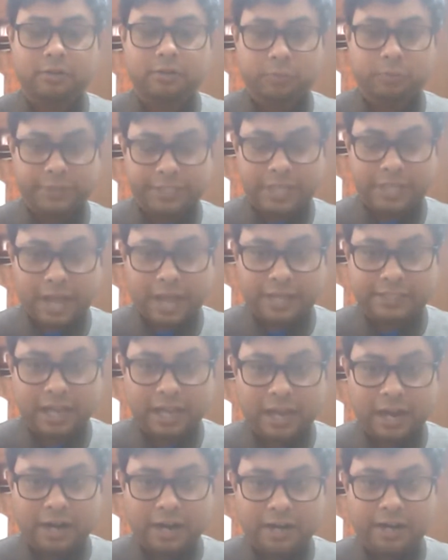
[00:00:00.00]
with
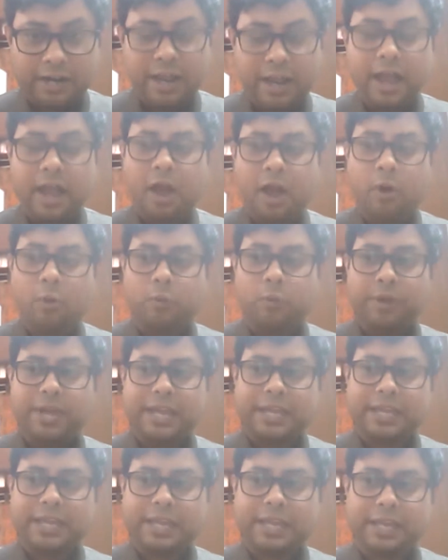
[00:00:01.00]
Aadhaar,
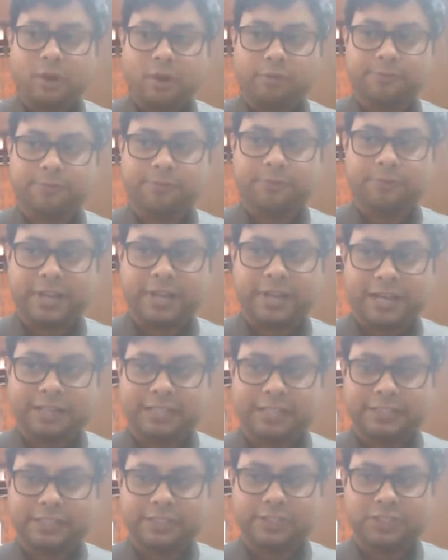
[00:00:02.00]
we cannot forget
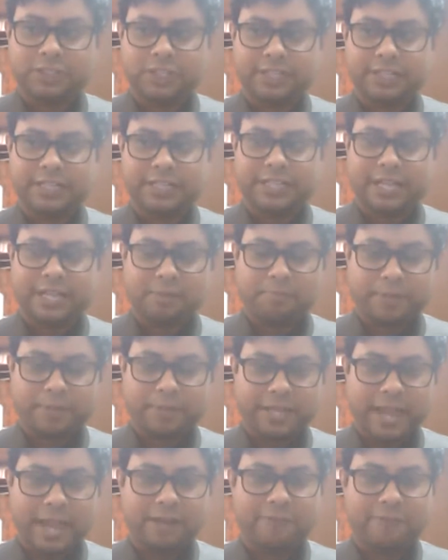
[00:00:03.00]
that the journey that
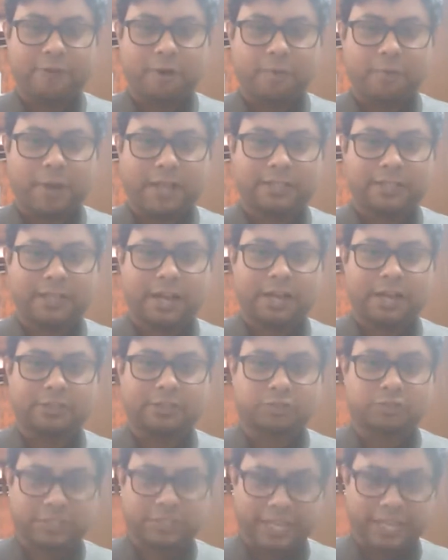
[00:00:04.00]
began from Aadhaar
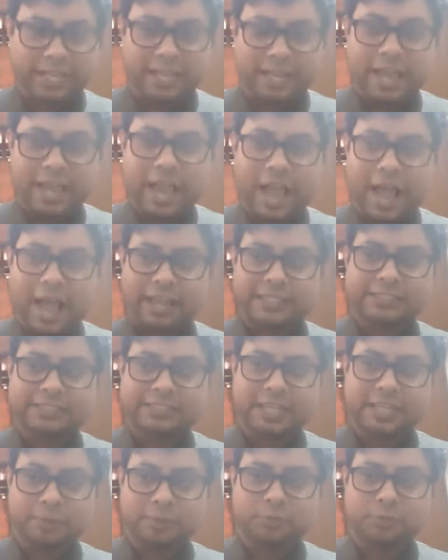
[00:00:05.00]
today has
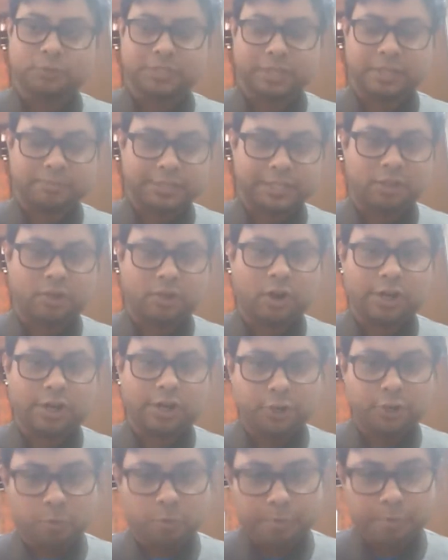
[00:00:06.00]
come to something called
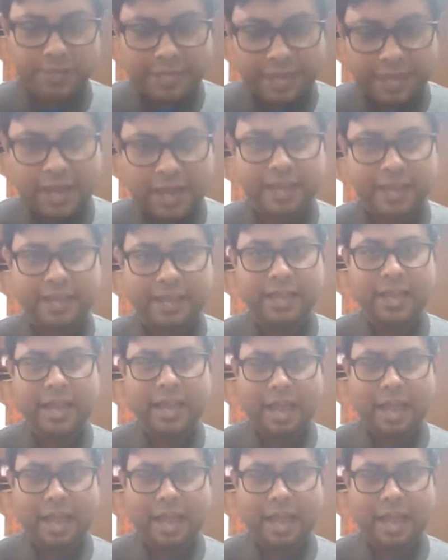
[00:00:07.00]
UPI,